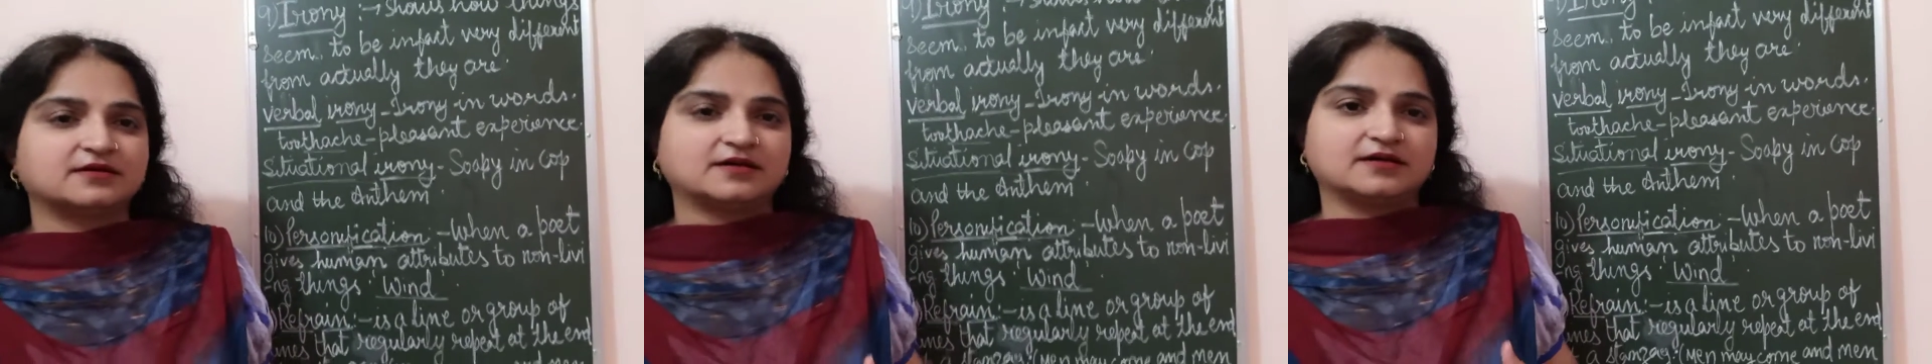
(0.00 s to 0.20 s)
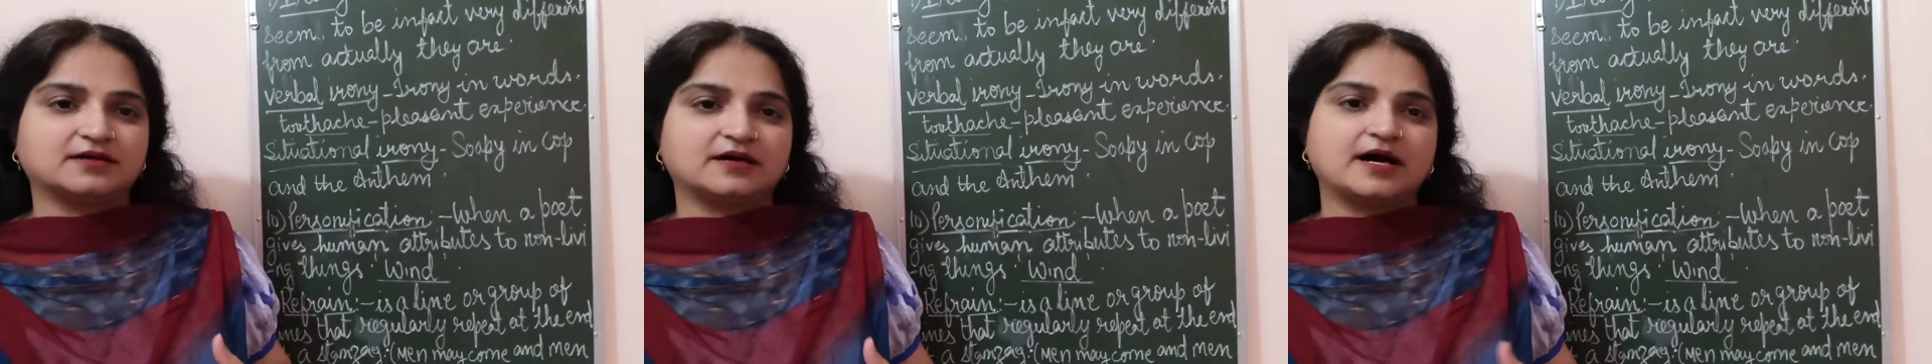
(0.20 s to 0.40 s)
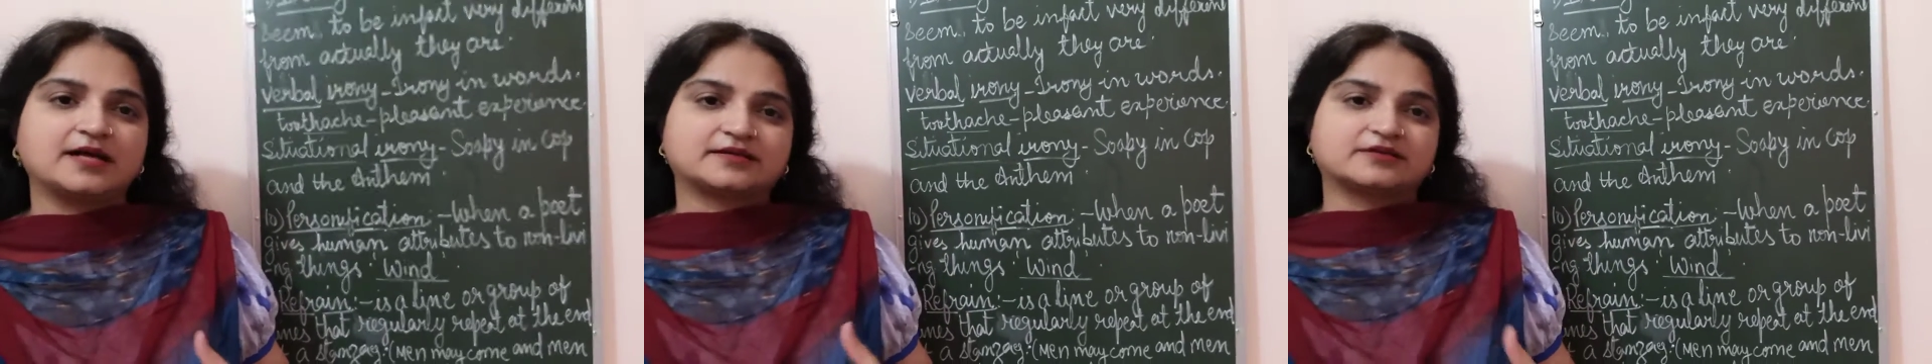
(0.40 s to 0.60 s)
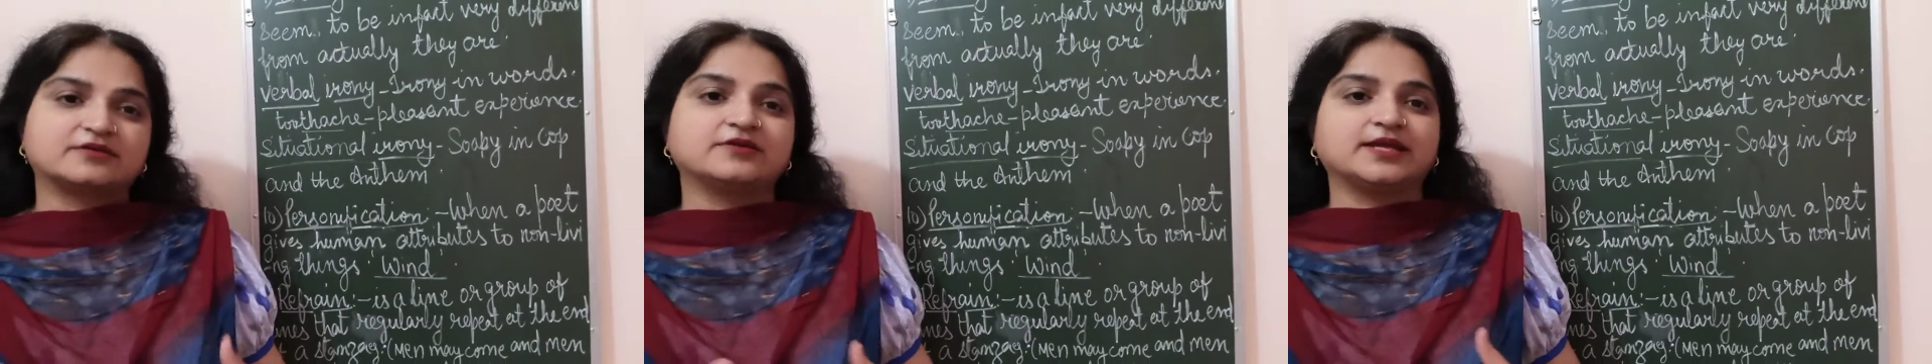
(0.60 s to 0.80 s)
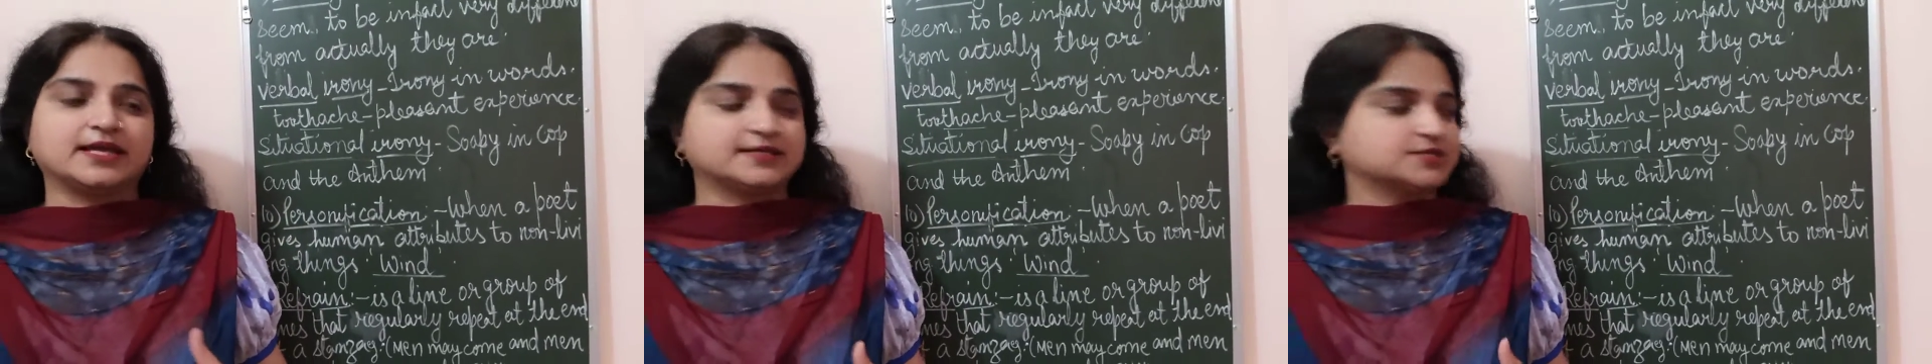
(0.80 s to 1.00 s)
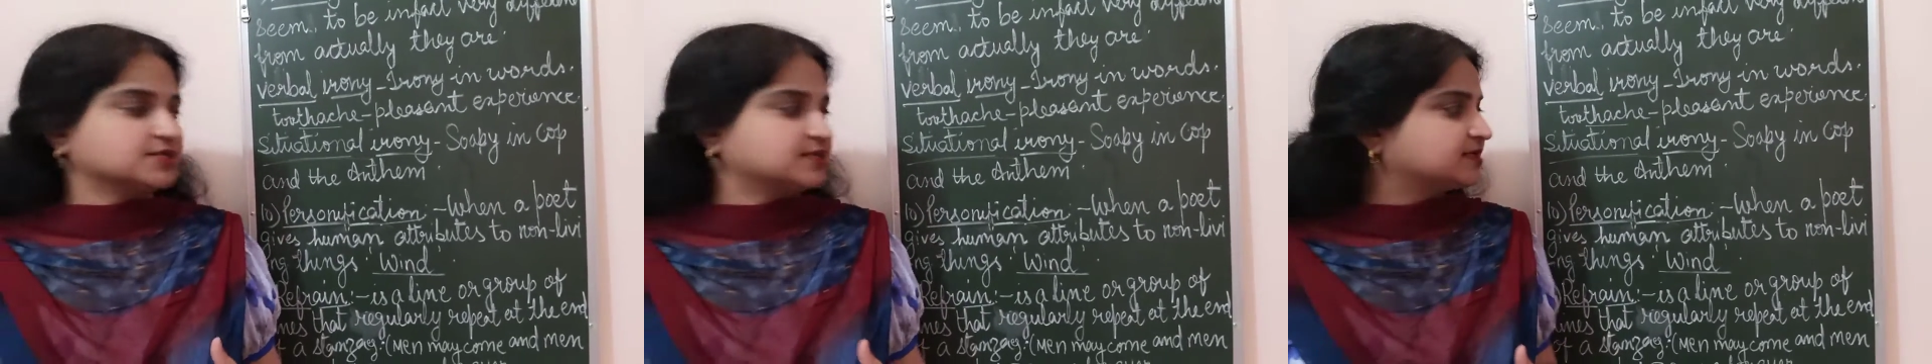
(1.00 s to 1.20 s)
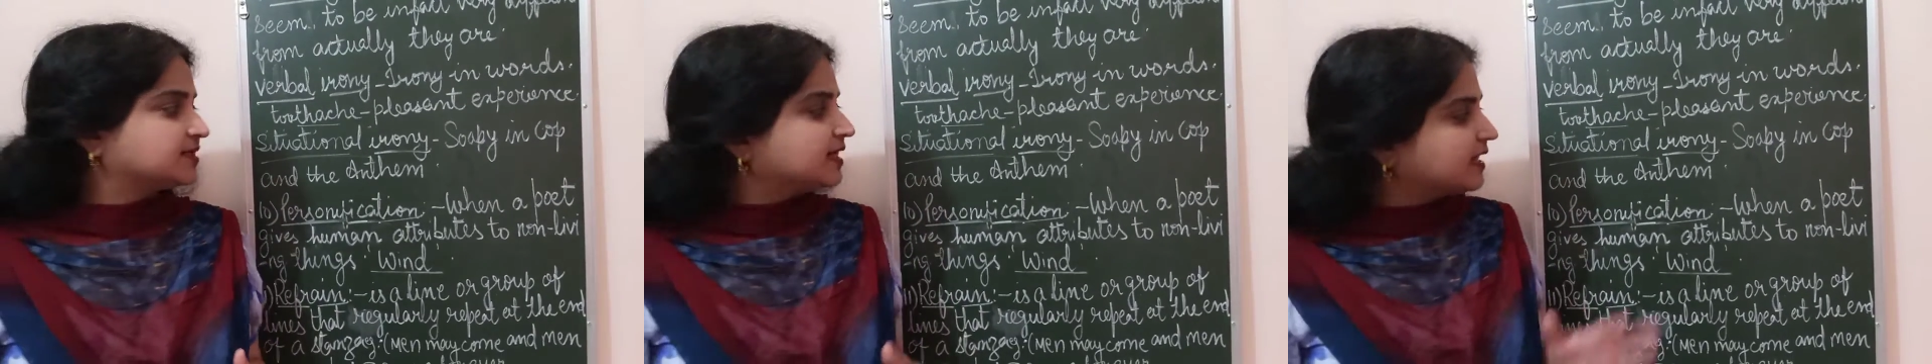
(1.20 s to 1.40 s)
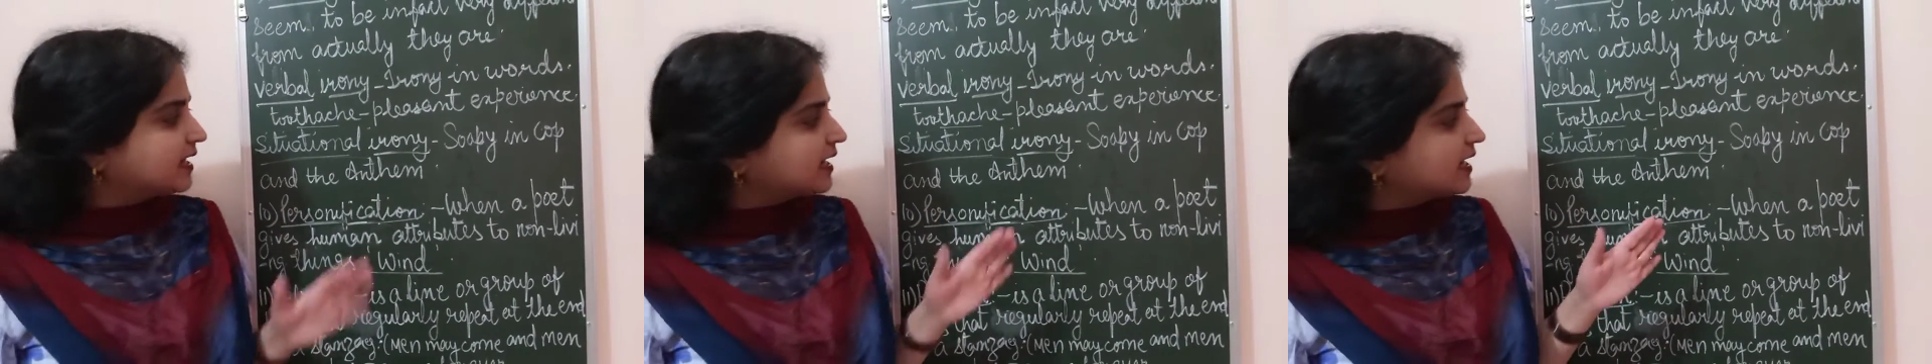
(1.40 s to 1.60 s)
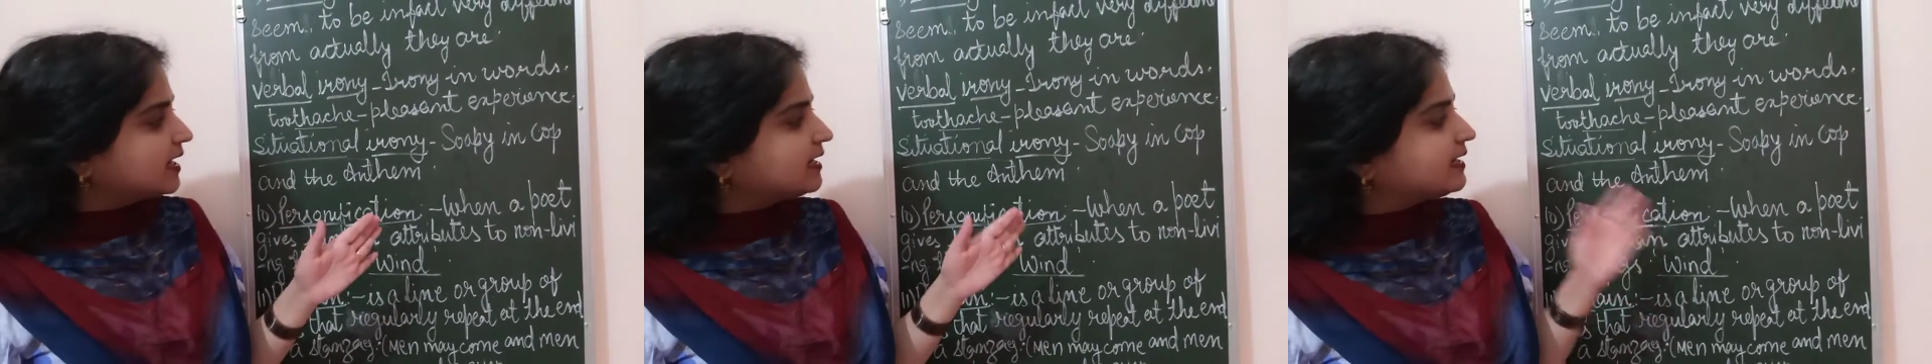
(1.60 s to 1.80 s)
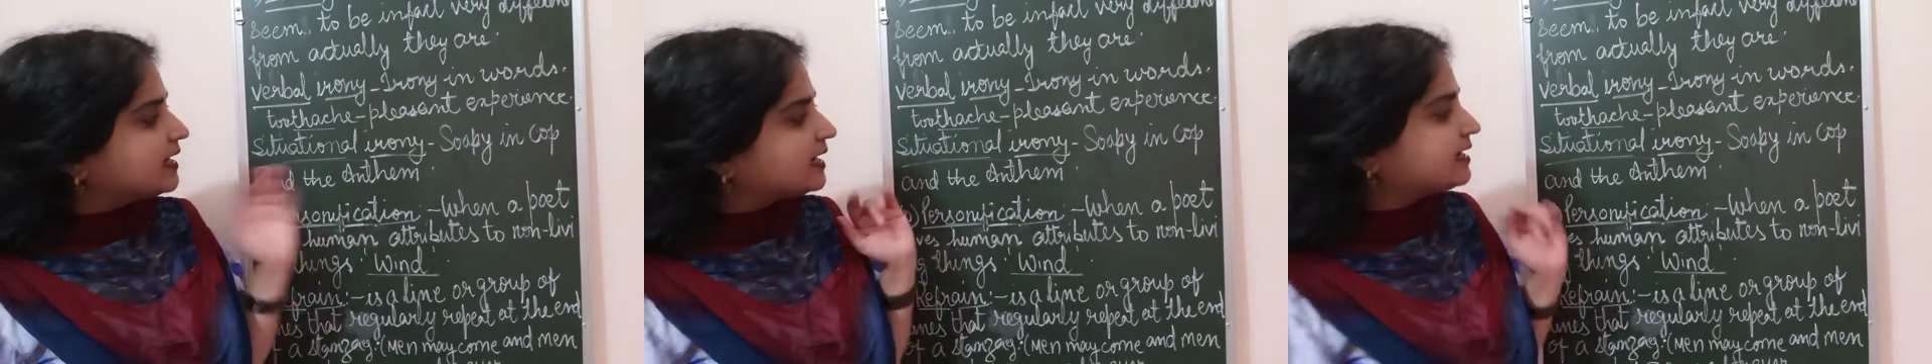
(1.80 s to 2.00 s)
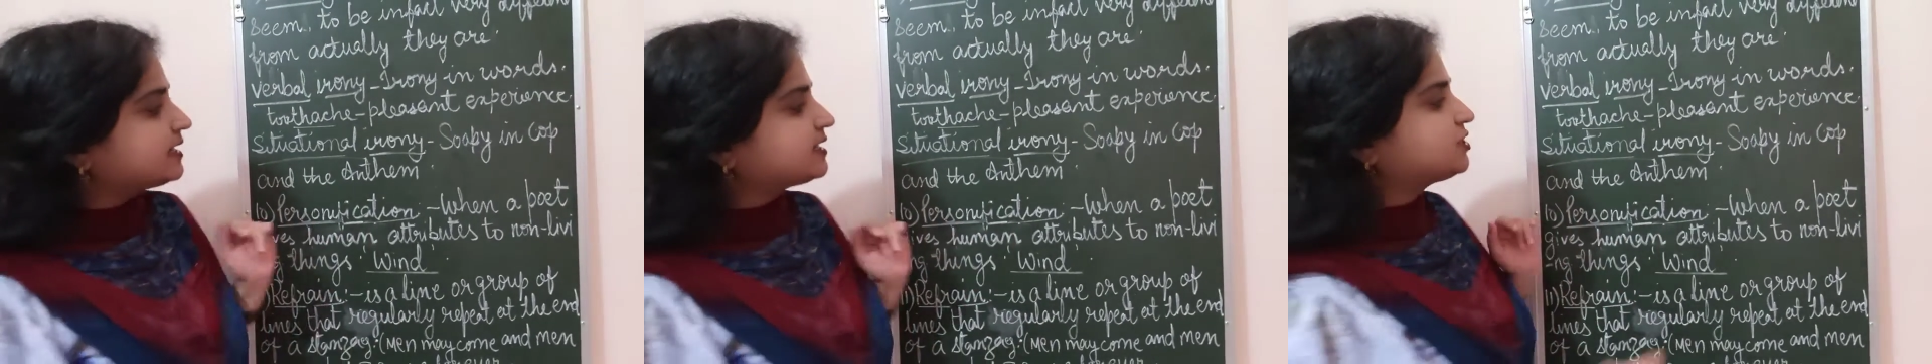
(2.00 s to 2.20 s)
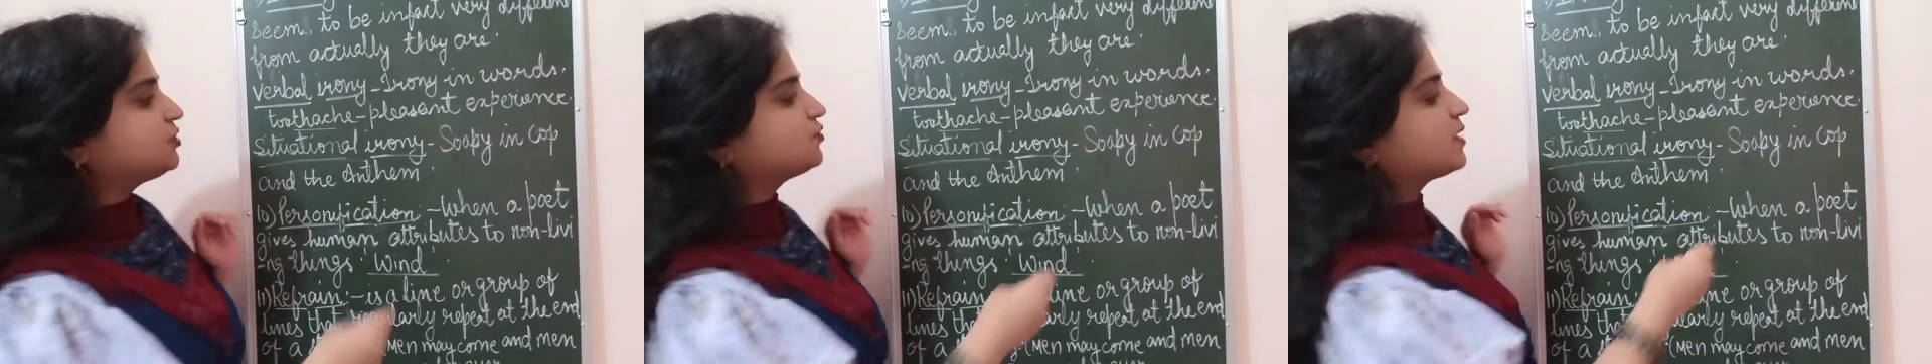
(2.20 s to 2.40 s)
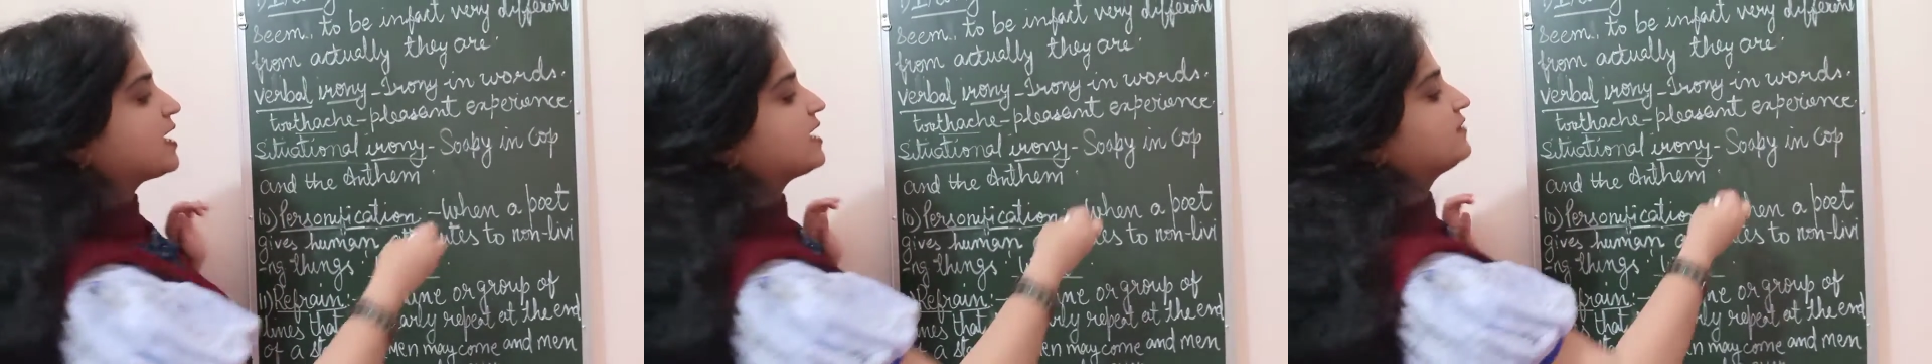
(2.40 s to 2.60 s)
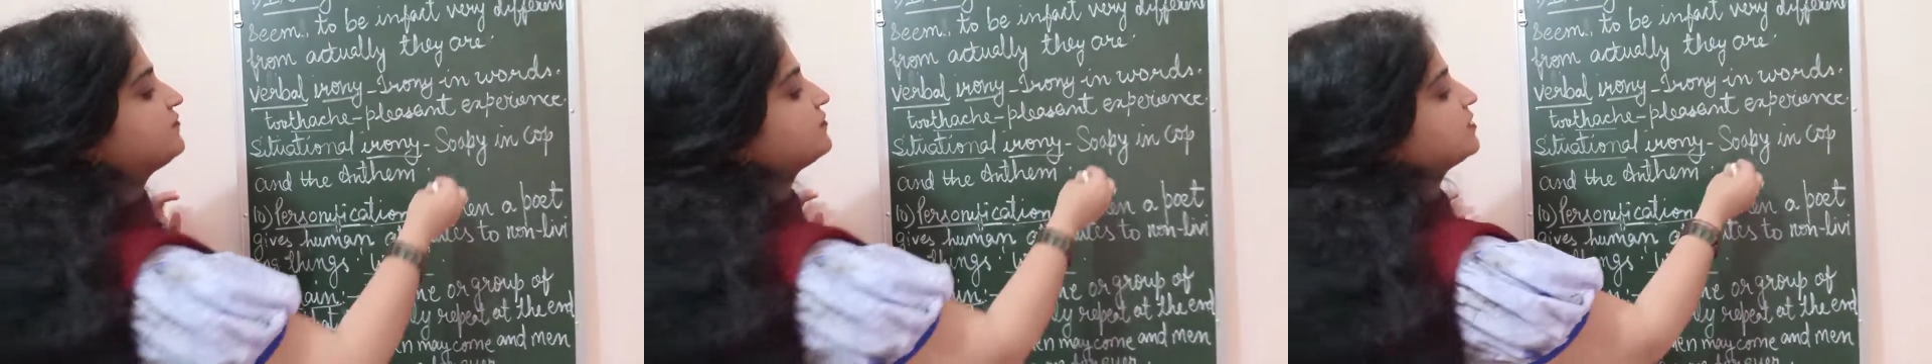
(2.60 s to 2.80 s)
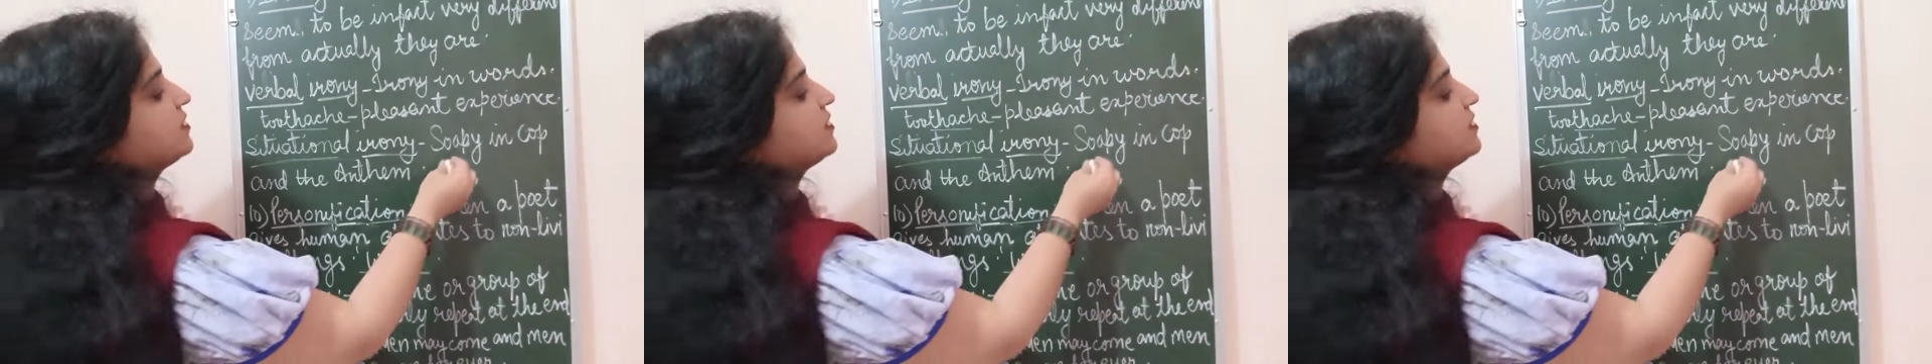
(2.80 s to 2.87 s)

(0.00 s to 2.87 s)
are created. Like you have